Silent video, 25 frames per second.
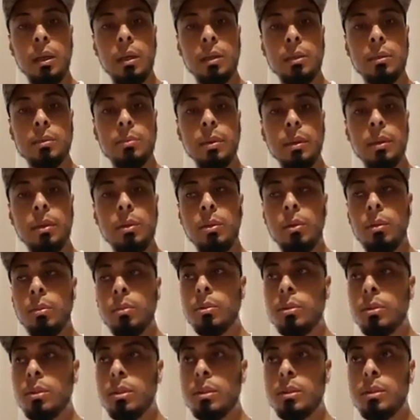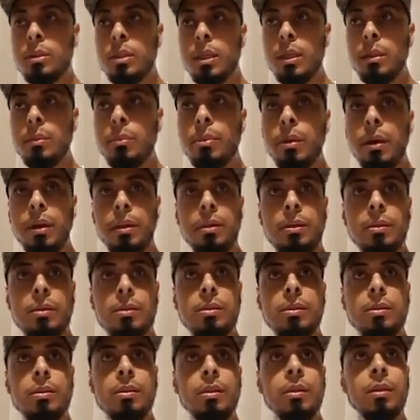It's been normal to see
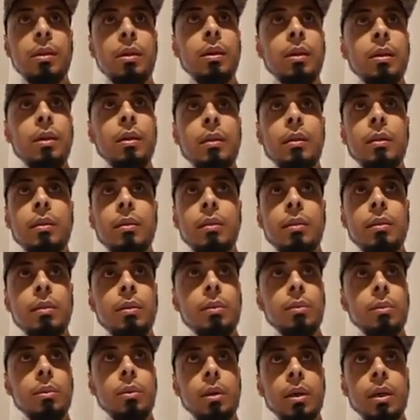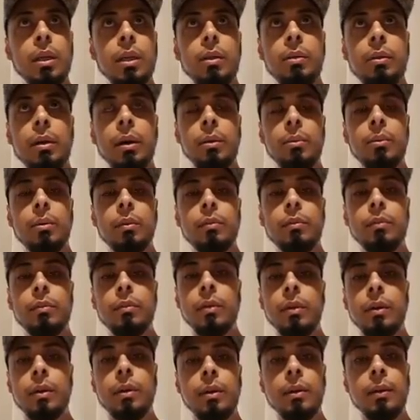brothers walking around with
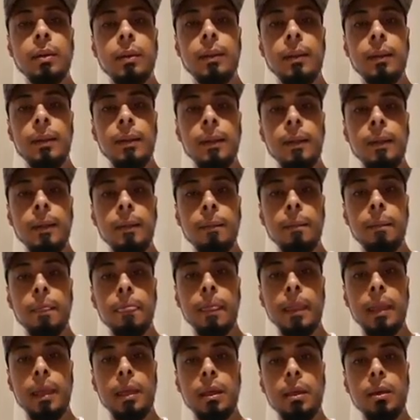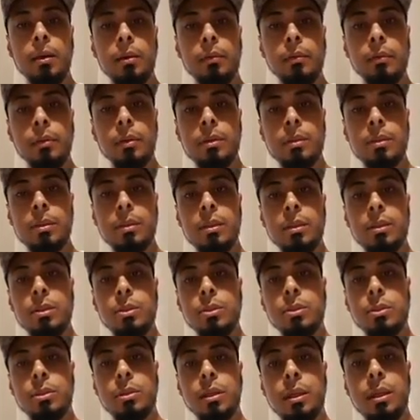their girlfriends in the
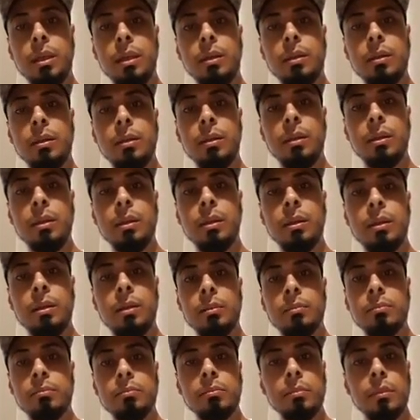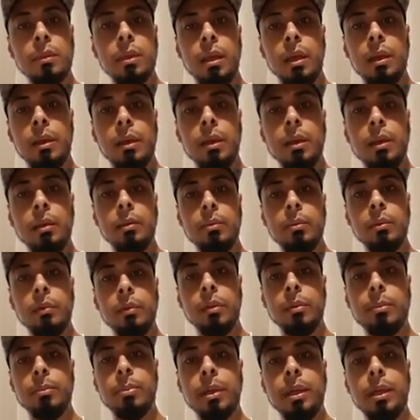street
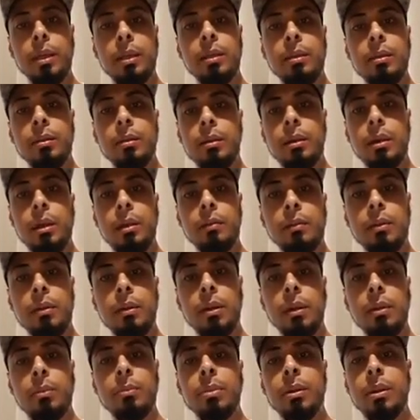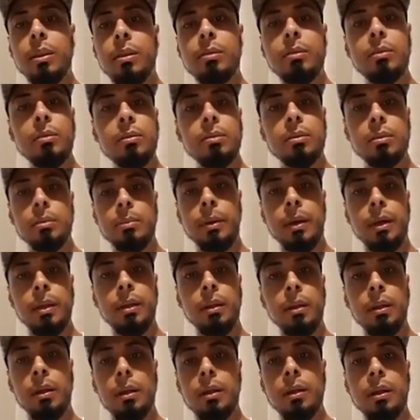with a beard, even no beard,
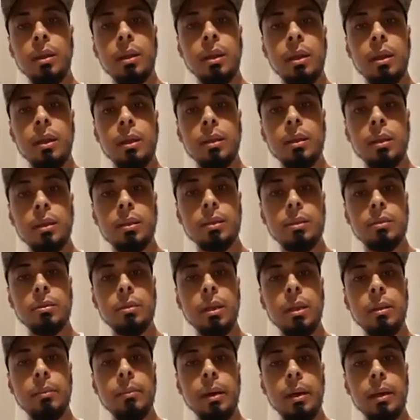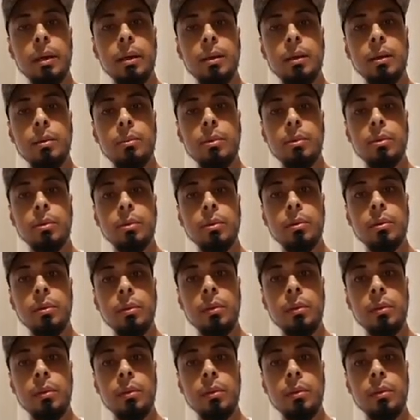subhanAllah. Doesn't really matter no more.